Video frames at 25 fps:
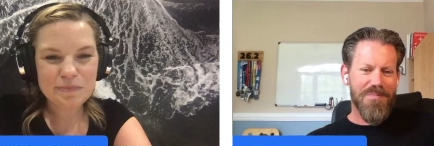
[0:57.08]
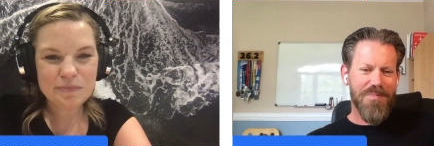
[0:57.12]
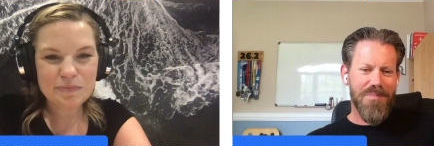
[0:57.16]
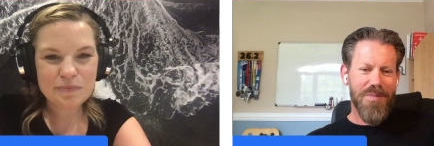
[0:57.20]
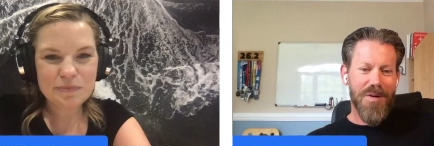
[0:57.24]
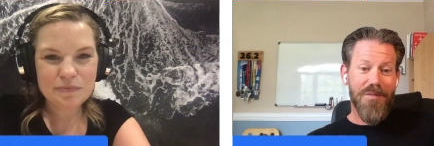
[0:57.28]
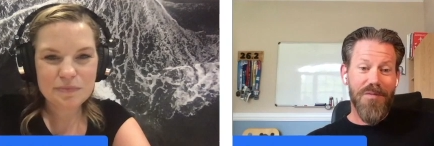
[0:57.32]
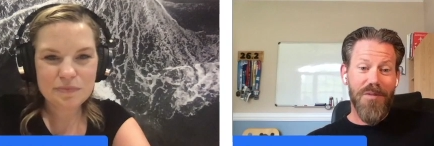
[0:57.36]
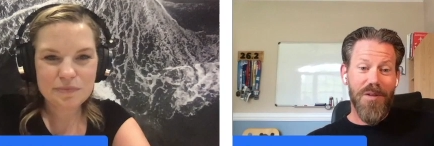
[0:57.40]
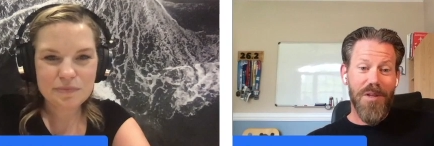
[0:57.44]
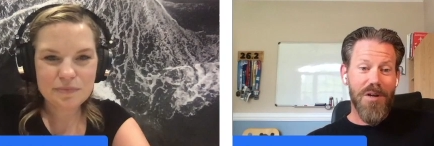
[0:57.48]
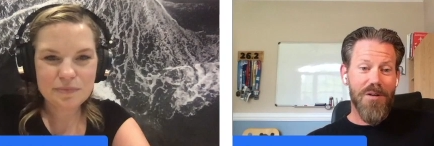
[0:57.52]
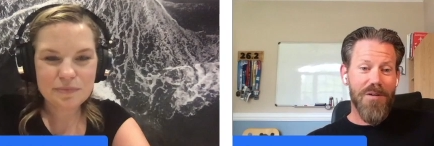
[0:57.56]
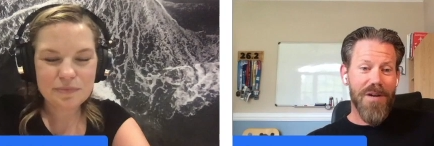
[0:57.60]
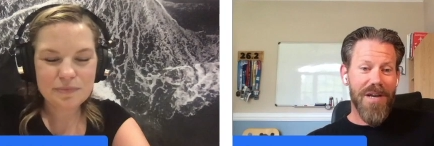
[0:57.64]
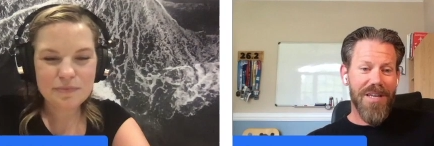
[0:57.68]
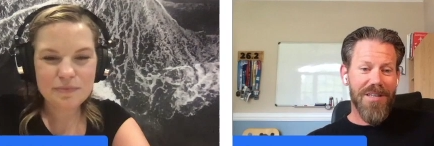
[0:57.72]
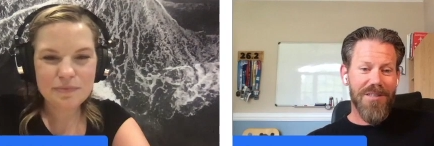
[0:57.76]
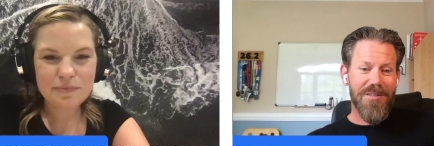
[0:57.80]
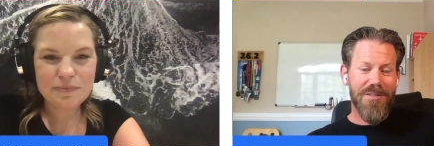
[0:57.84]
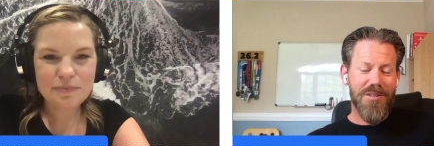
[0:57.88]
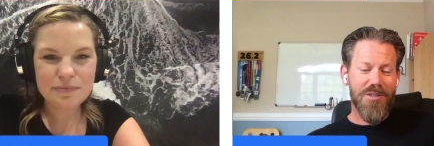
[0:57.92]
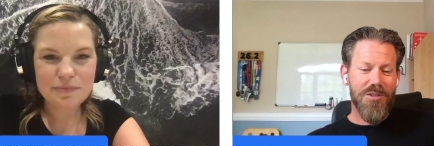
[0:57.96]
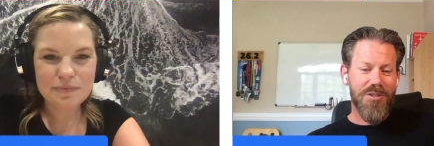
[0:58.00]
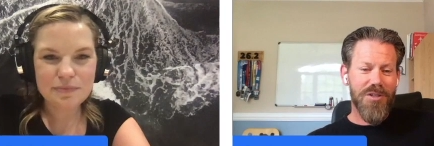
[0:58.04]
Speaker 1: Buffalo
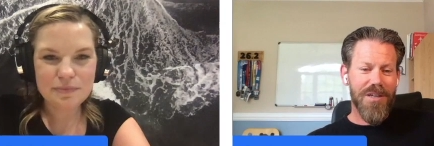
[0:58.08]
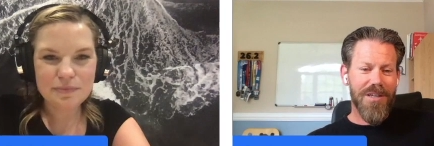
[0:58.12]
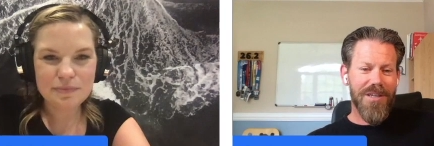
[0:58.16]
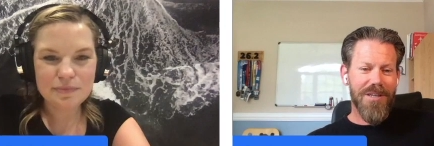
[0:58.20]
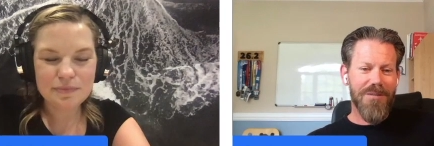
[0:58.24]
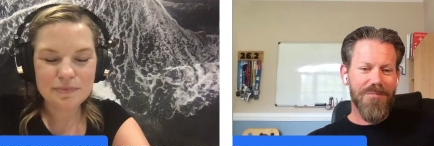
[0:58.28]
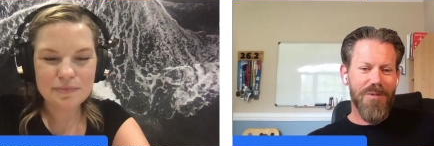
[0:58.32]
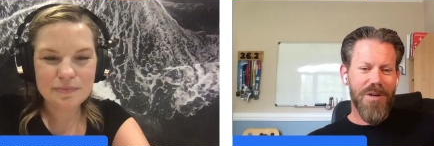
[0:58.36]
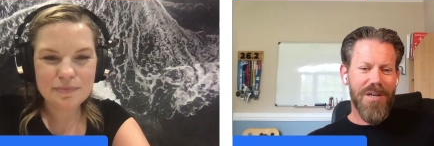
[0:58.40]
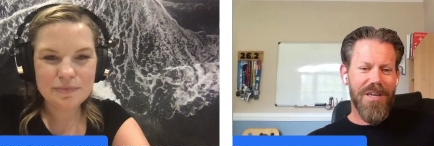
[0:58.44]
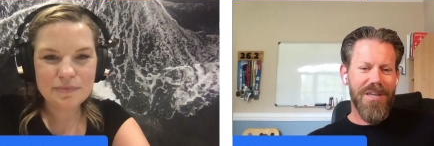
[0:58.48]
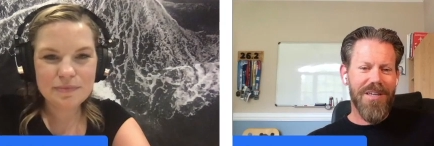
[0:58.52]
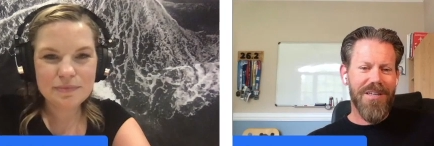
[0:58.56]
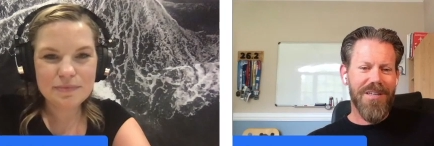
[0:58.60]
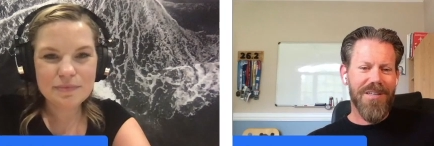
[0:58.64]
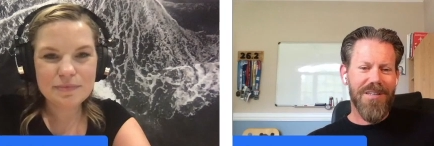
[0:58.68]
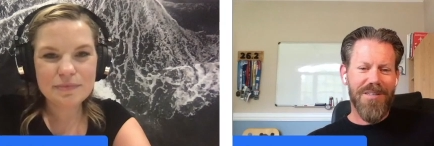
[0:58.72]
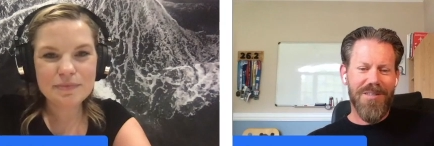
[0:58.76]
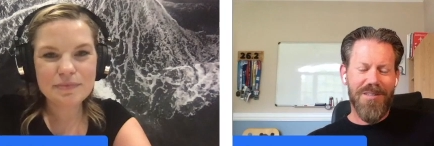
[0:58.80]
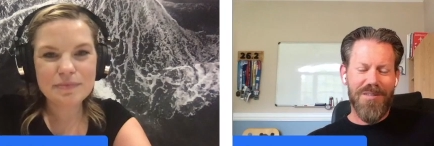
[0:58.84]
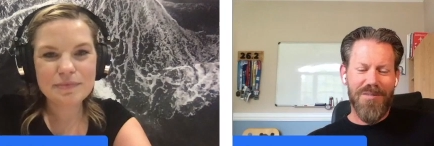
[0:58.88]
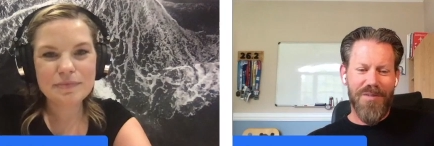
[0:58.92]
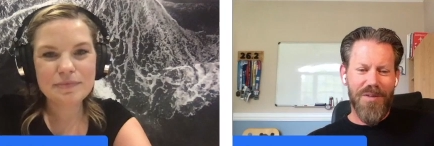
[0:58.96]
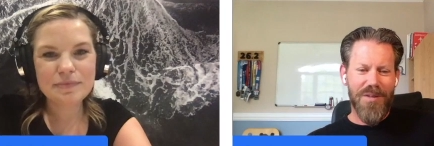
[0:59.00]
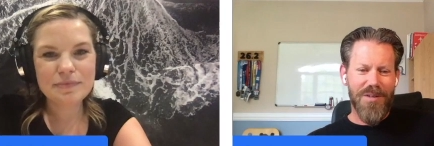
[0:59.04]
has the chicken
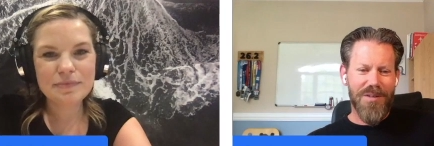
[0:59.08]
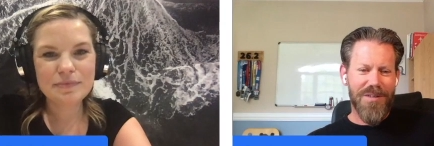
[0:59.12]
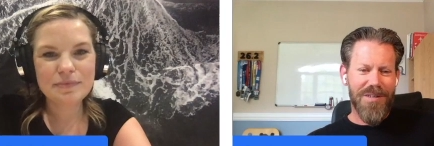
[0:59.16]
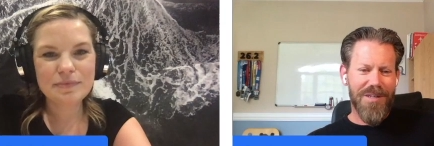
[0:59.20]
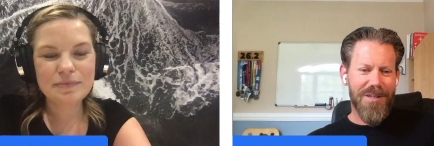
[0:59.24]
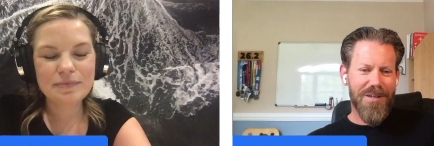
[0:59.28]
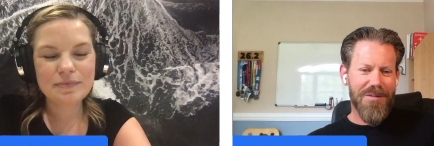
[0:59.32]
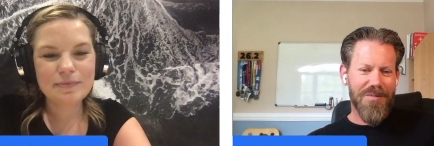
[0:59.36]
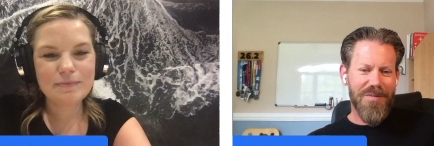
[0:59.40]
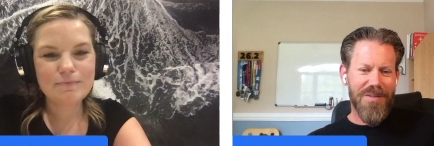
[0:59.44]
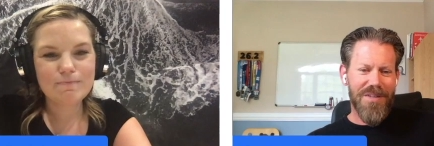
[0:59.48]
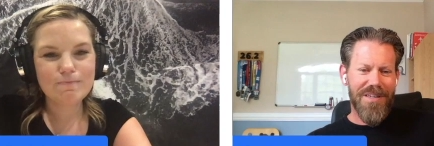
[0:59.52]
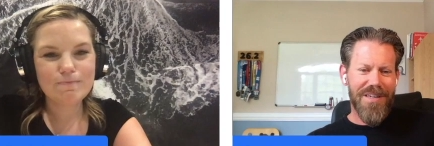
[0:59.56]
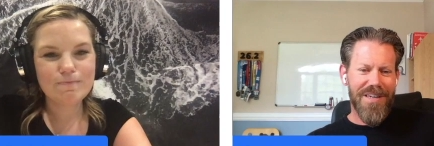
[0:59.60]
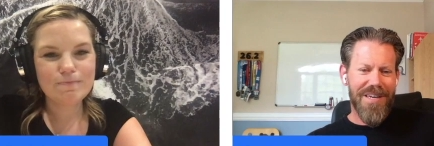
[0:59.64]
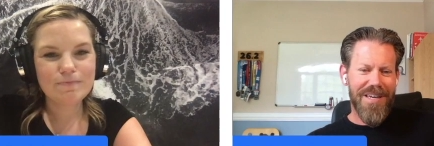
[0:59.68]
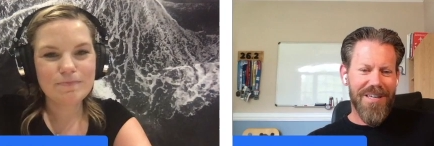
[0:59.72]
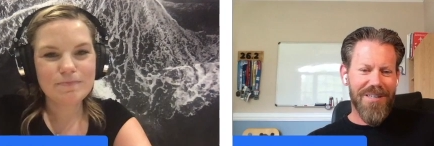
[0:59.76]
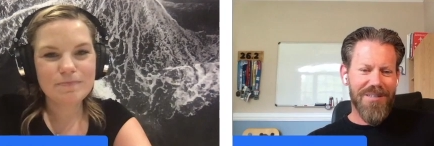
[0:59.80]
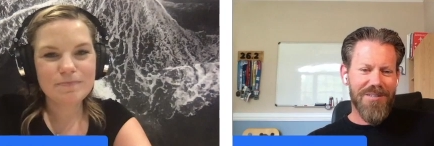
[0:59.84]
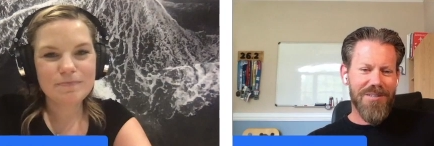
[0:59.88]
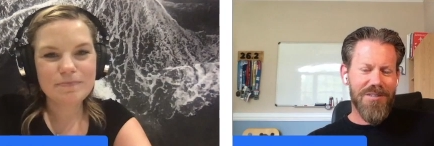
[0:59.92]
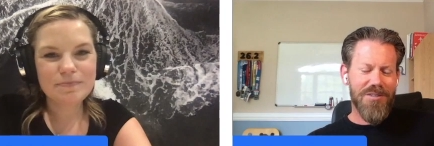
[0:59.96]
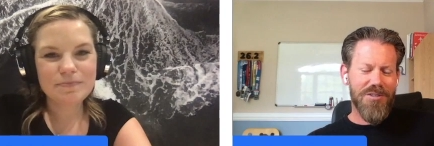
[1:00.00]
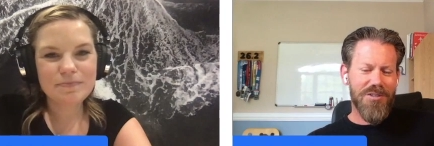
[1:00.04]
wings, Philadelphia
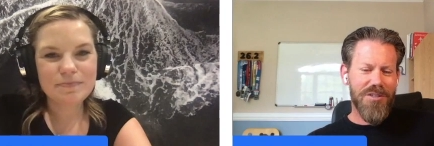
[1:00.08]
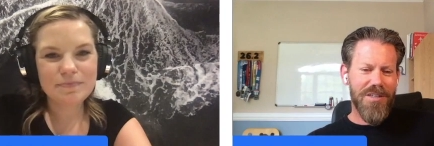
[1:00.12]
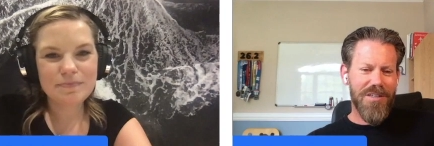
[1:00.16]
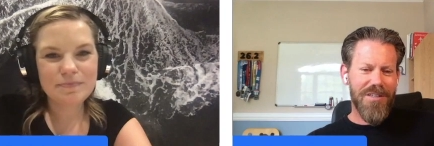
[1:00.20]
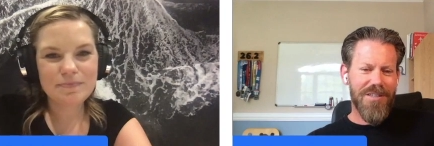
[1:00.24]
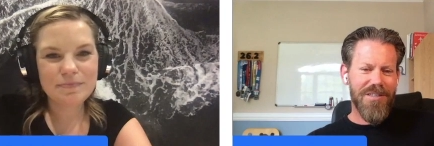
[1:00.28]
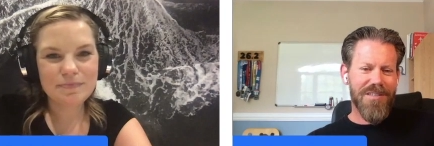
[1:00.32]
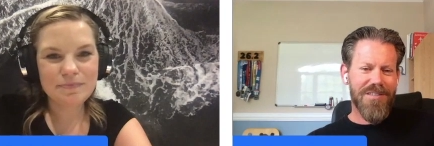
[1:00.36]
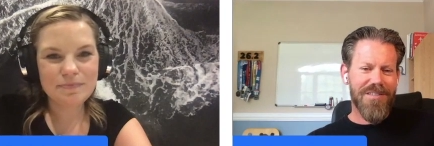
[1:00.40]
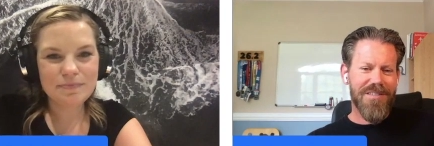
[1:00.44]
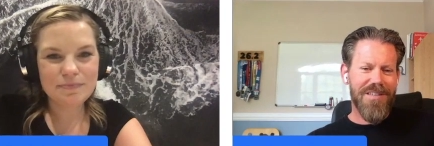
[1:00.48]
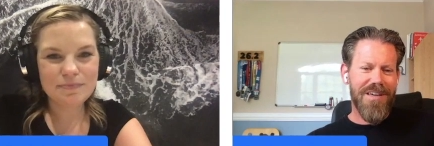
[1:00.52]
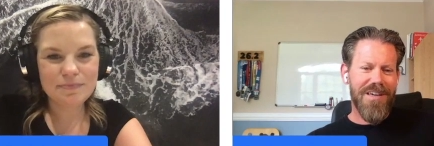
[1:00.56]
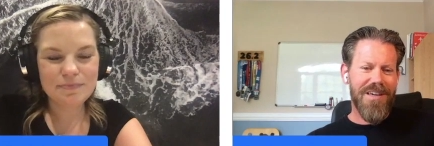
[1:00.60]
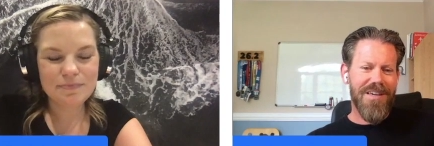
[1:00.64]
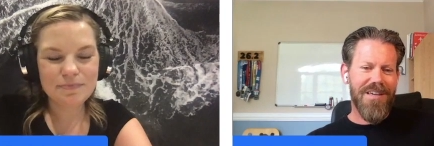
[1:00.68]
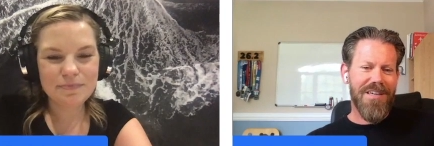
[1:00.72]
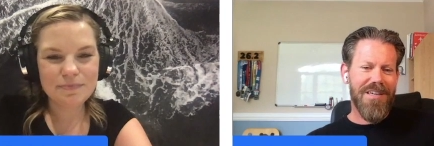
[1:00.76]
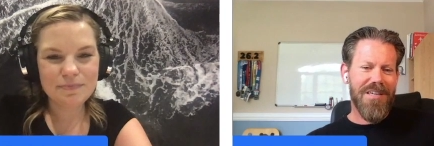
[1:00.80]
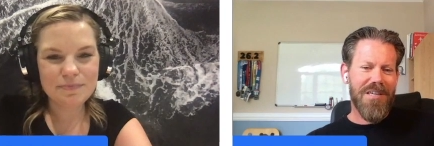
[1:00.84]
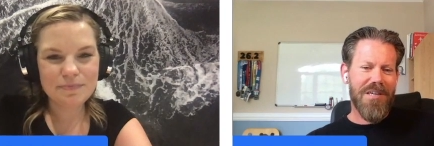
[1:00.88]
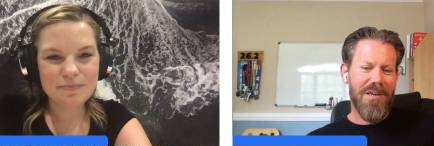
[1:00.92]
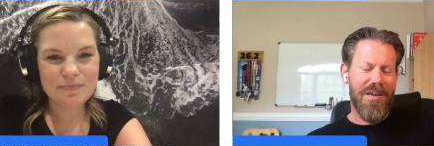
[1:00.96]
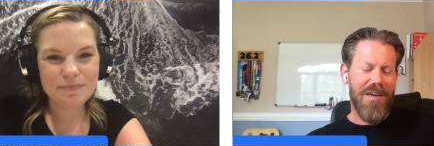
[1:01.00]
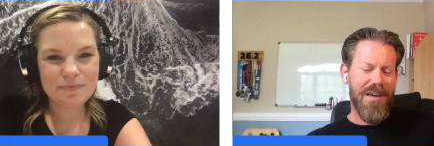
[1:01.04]
has the
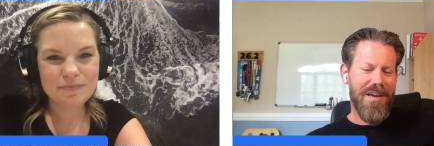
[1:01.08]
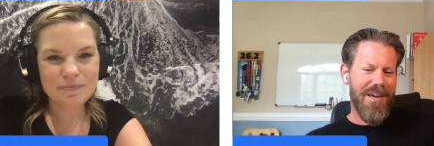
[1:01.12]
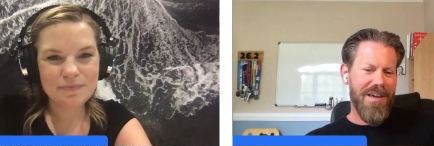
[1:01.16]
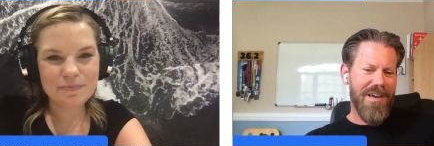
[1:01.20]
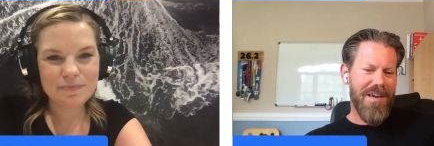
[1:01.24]
cheesesteak.